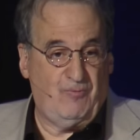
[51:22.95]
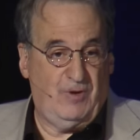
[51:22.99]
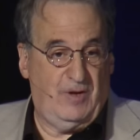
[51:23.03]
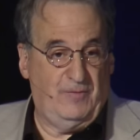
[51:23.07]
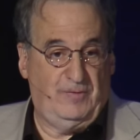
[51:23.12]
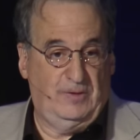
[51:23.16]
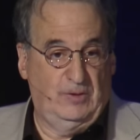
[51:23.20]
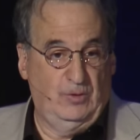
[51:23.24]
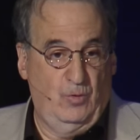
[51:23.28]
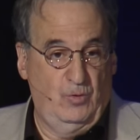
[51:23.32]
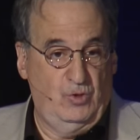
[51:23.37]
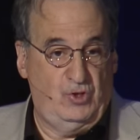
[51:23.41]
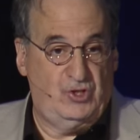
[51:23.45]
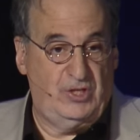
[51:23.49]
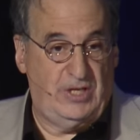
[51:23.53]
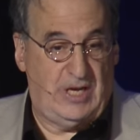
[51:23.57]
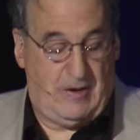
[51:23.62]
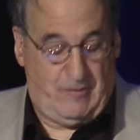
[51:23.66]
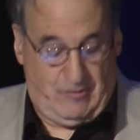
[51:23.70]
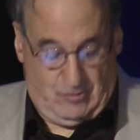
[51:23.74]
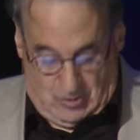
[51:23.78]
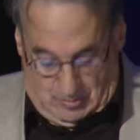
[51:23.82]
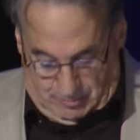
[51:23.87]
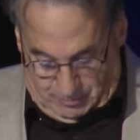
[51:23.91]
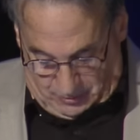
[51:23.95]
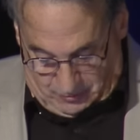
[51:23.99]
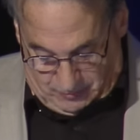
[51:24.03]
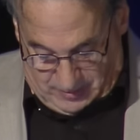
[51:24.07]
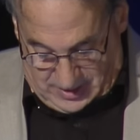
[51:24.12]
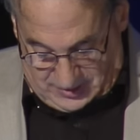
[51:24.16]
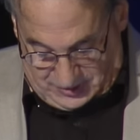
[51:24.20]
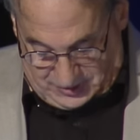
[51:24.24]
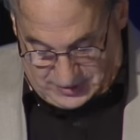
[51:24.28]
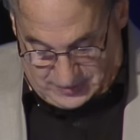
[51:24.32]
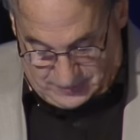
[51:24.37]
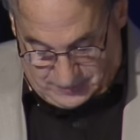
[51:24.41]
revolutionary or
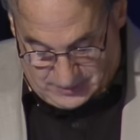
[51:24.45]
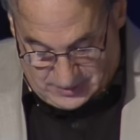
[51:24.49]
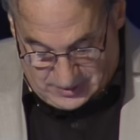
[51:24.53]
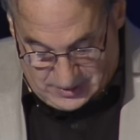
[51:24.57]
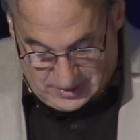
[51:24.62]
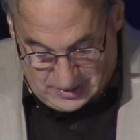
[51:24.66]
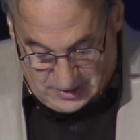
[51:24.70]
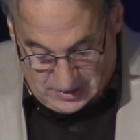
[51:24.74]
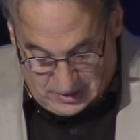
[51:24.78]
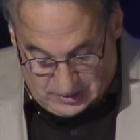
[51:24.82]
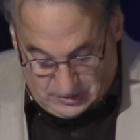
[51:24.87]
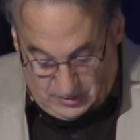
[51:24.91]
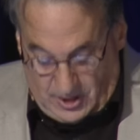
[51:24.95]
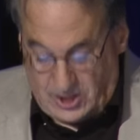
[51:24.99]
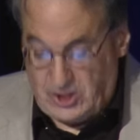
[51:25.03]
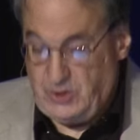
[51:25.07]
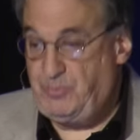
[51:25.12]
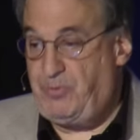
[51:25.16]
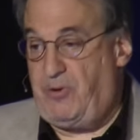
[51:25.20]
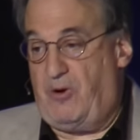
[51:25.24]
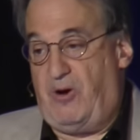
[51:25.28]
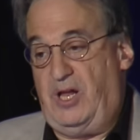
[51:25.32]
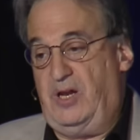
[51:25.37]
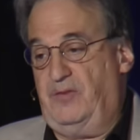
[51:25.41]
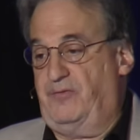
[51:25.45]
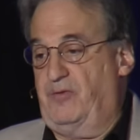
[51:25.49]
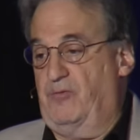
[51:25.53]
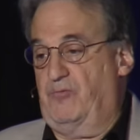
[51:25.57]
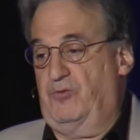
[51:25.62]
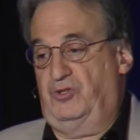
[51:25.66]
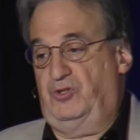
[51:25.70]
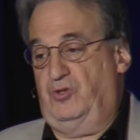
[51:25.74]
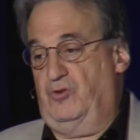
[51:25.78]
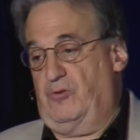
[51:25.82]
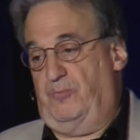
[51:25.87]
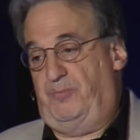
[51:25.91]
progressive. A large part of it
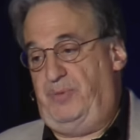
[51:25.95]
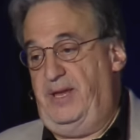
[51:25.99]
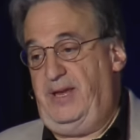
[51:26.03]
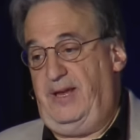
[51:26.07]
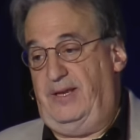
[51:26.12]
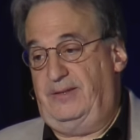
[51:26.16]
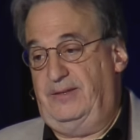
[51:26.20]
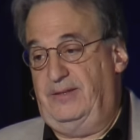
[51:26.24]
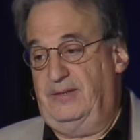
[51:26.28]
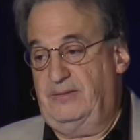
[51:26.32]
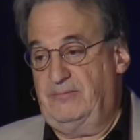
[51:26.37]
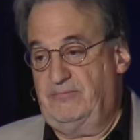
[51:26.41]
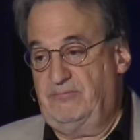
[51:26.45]
was European,